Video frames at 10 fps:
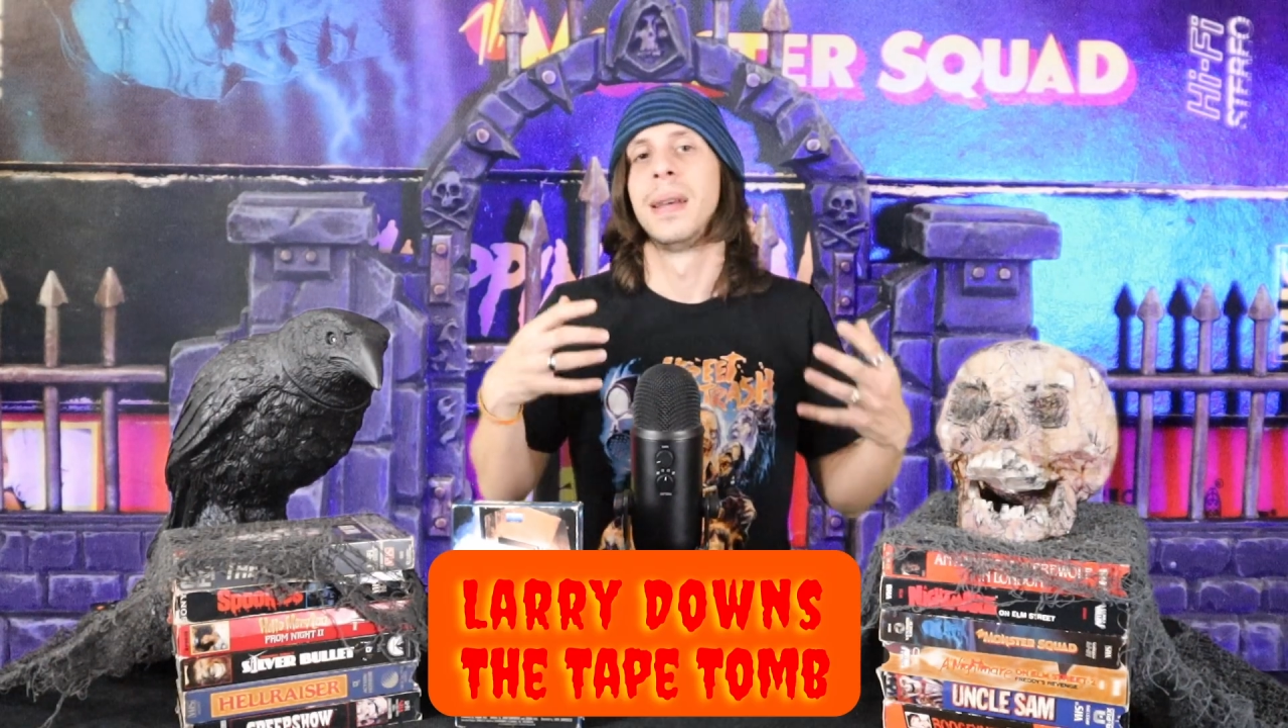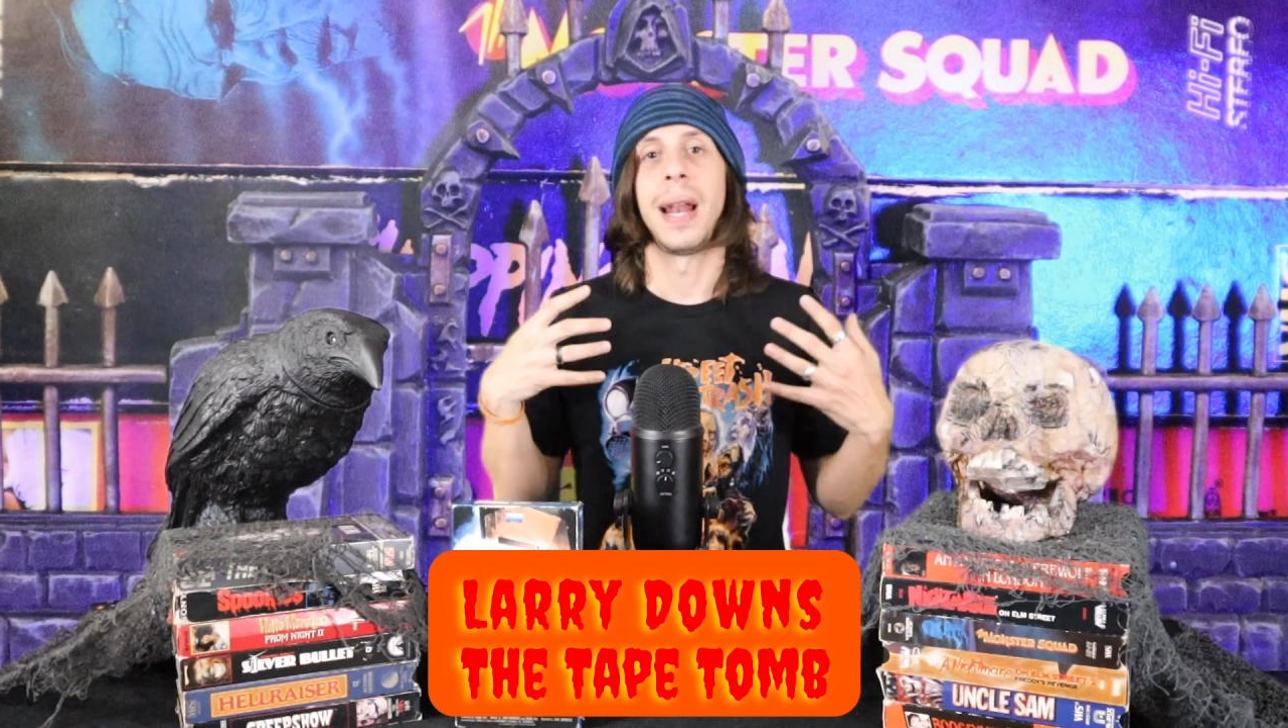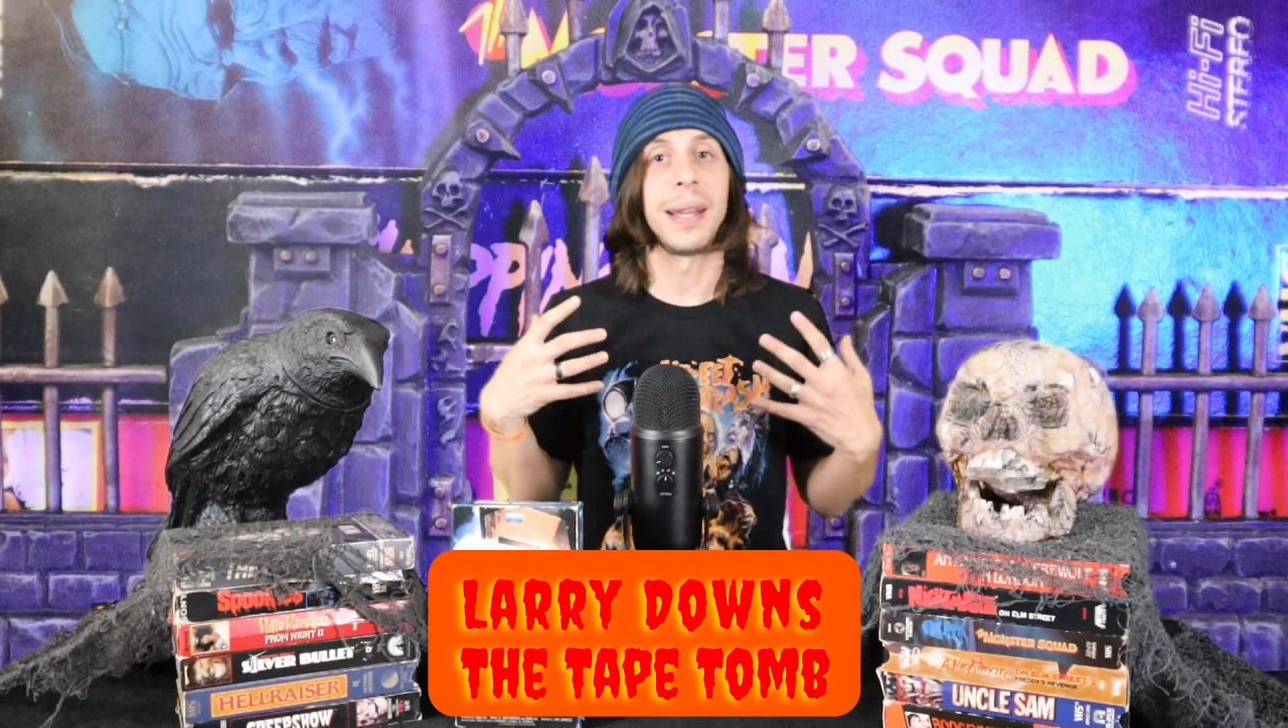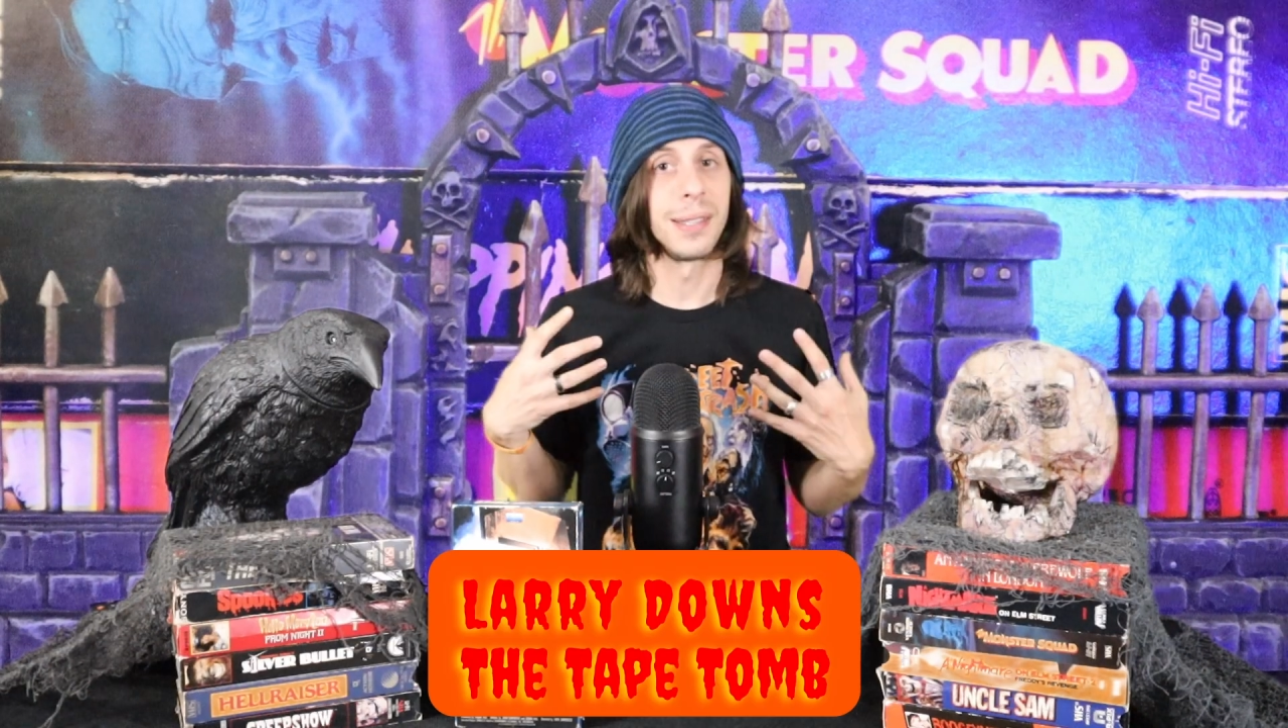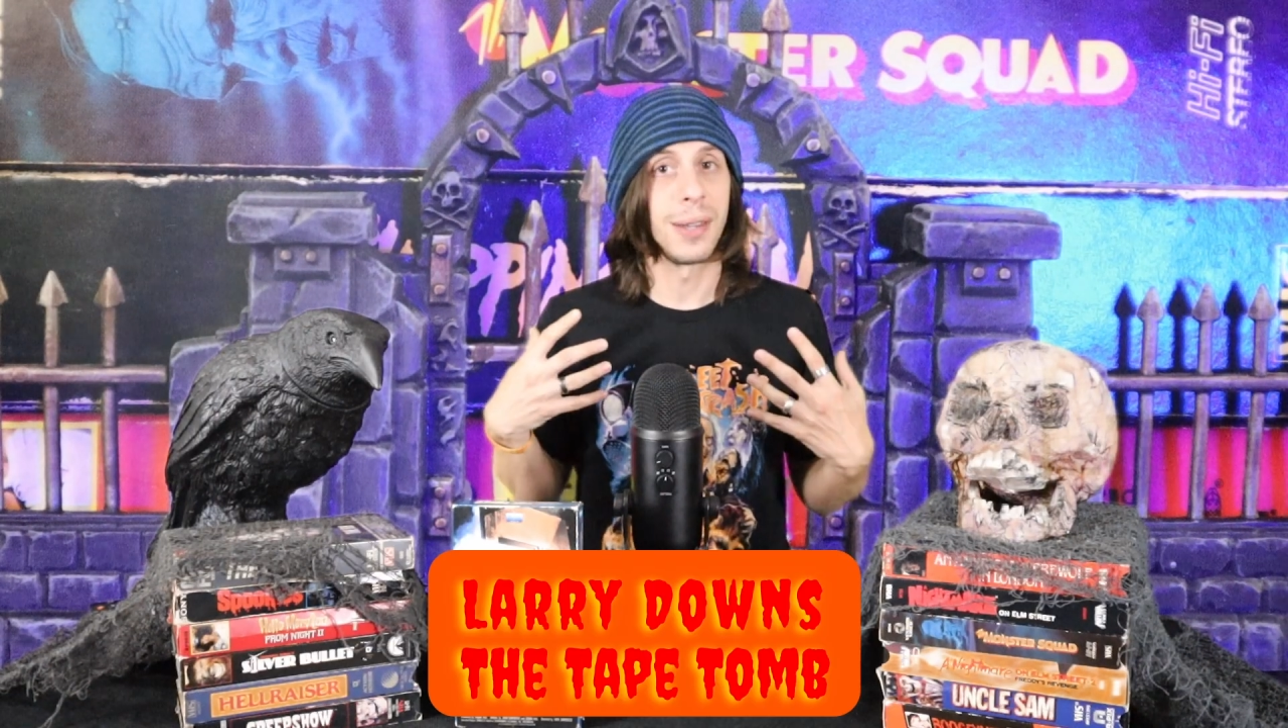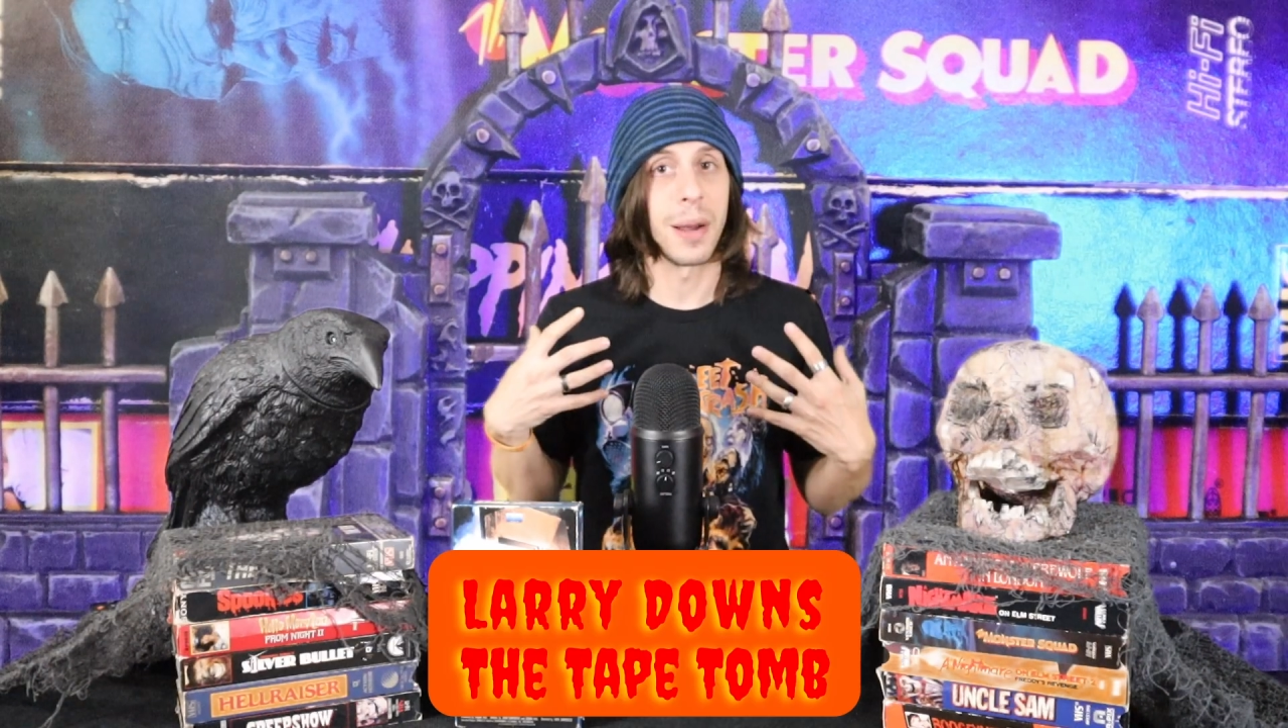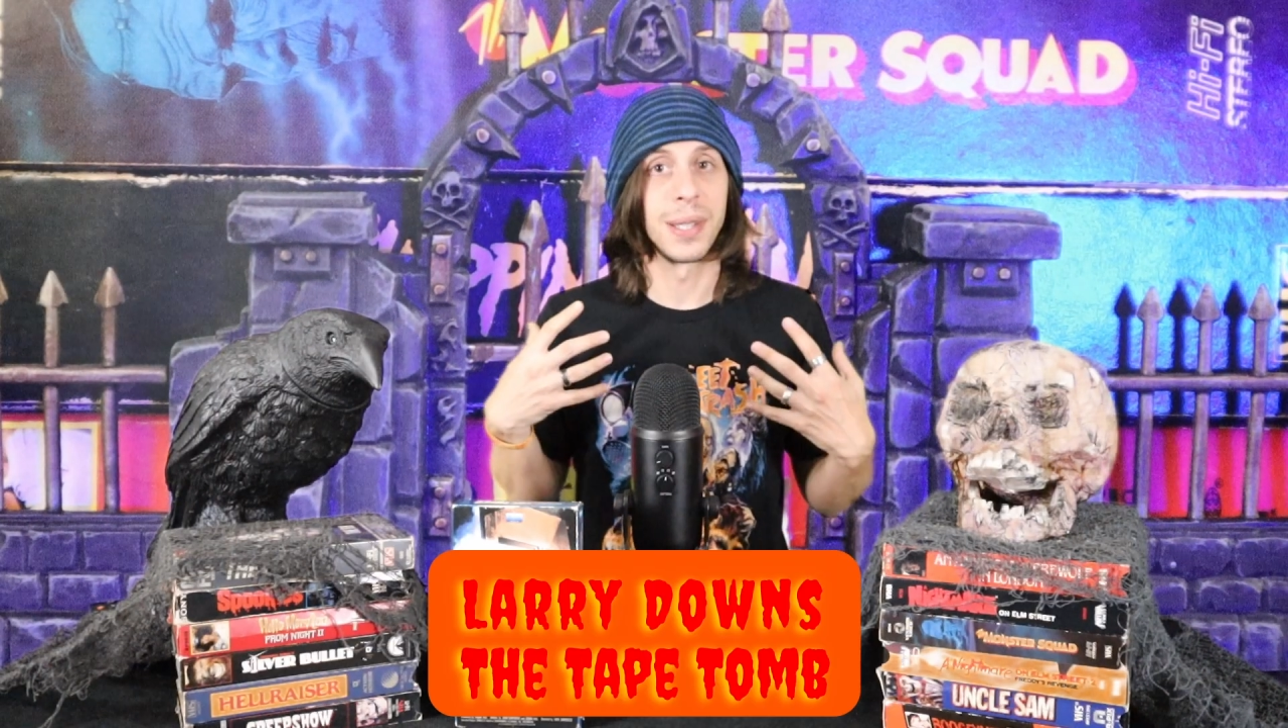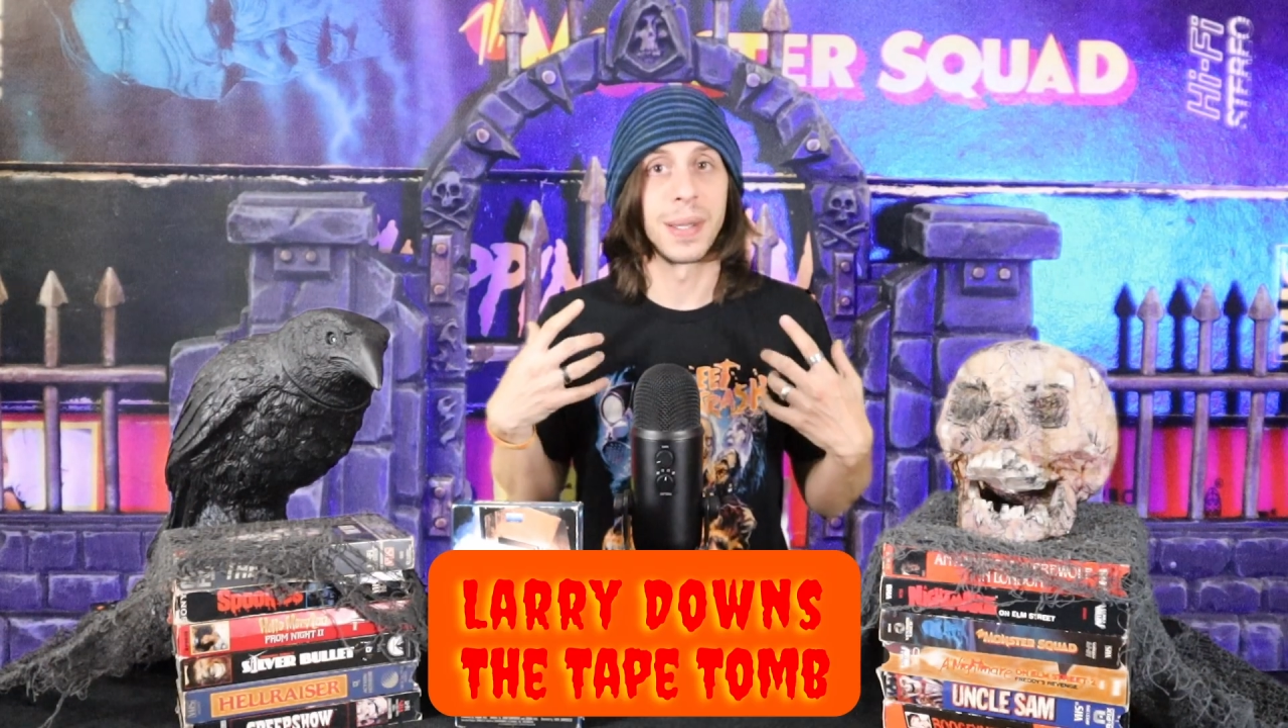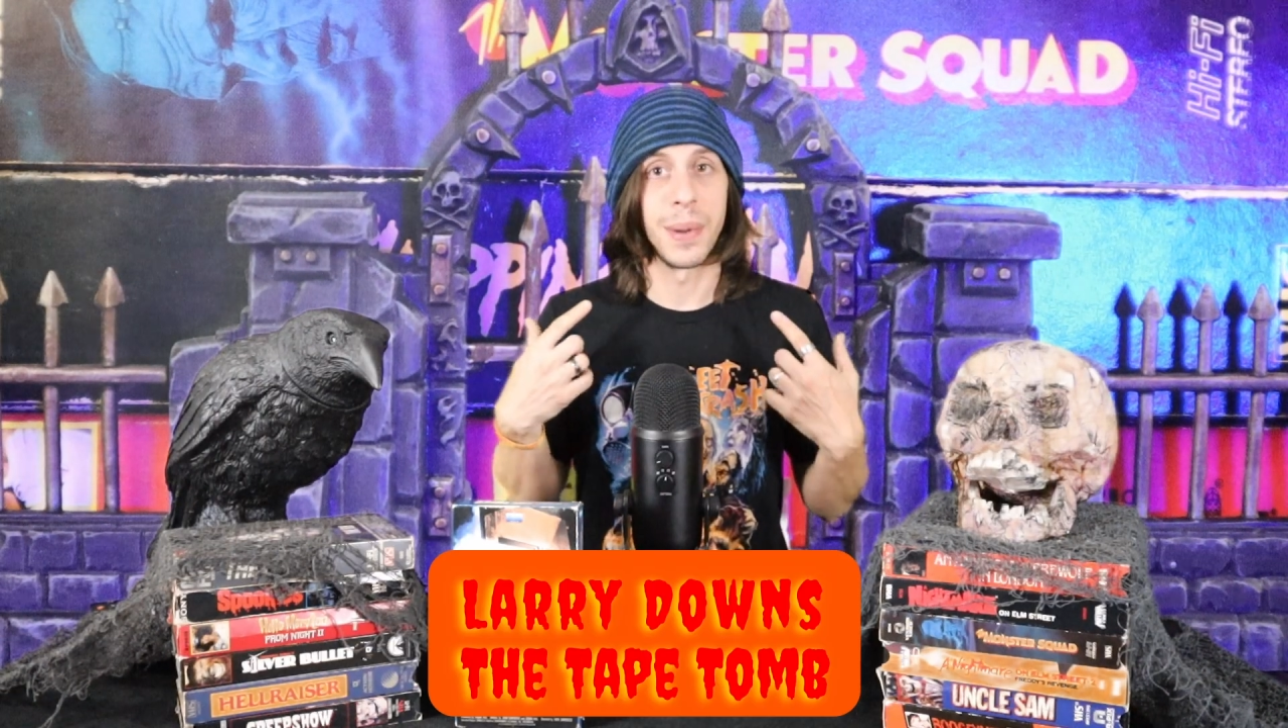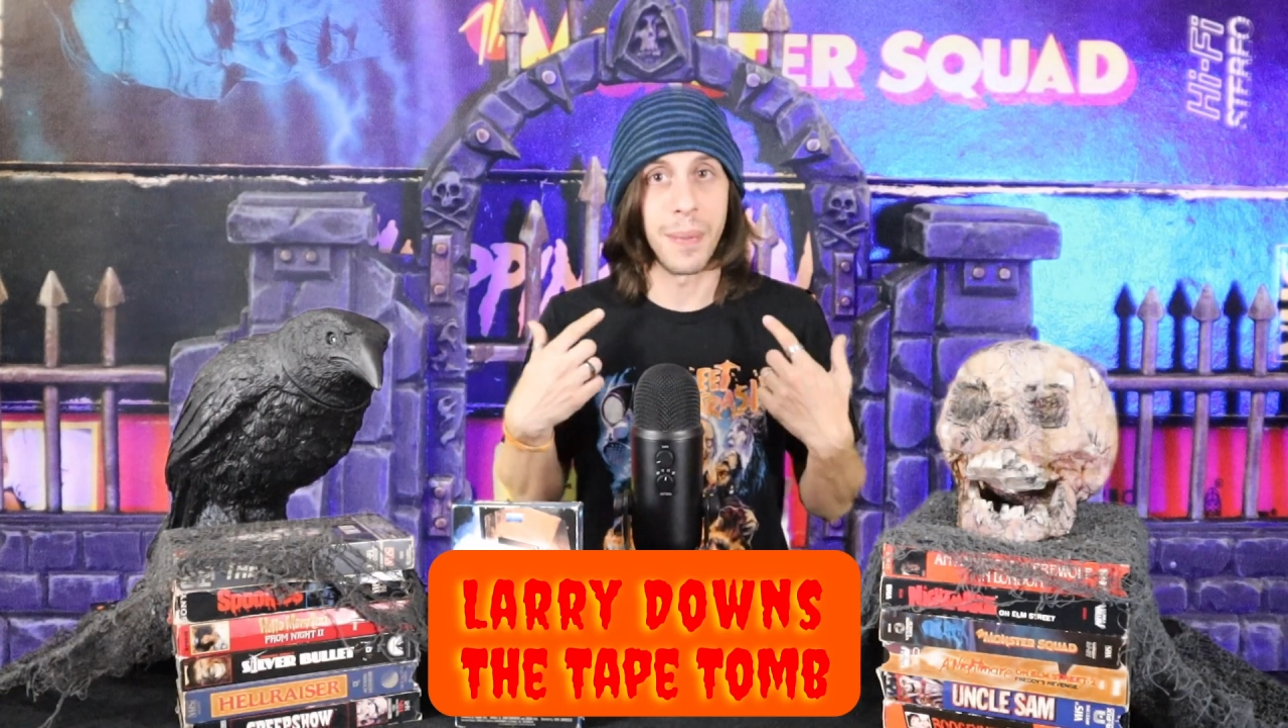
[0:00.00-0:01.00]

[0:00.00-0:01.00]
and I get to talk about some of